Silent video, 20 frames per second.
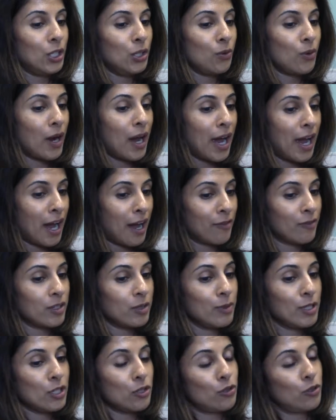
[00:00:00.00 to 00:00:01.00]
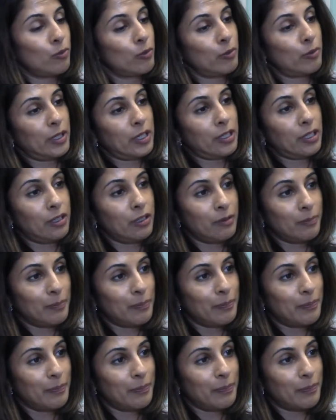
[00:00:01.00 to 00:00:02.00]
You have to be super picky
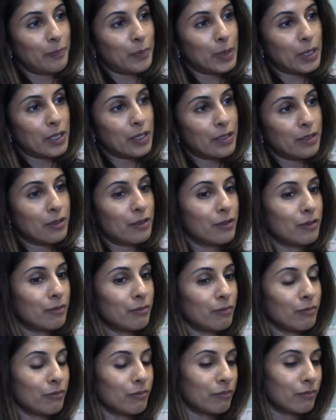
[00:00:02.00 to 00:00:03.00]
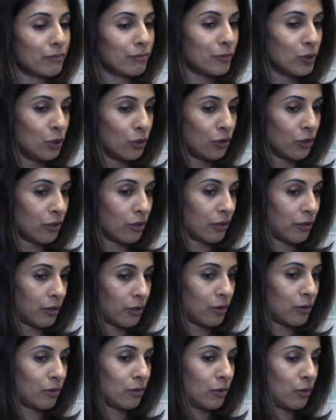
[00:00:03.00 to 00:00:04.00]
because you're
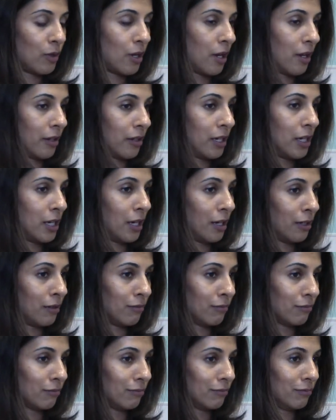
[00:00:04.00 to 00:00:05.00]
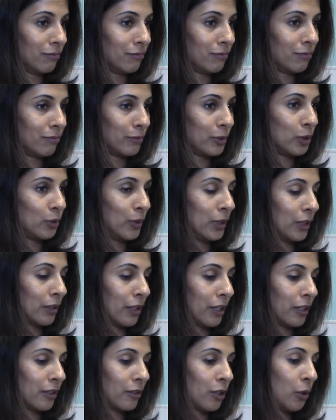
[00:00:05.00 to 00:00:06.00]
the quality gate between
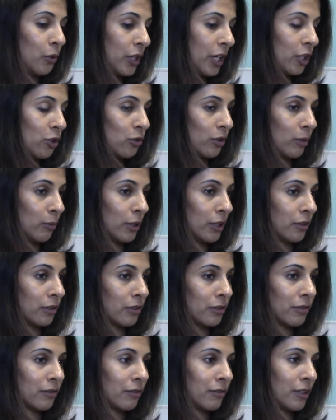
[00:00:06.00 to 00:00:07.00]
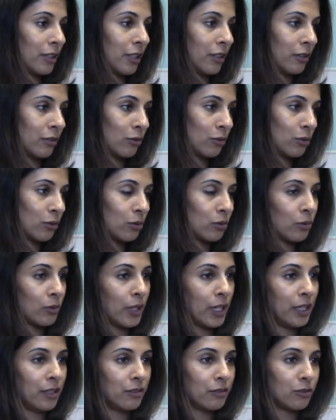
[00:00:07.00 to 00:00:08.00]
like okay treatment and
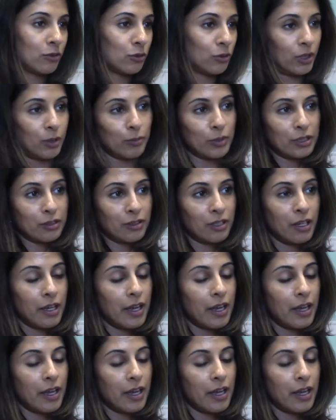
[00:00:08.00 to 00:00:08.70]
great treatment.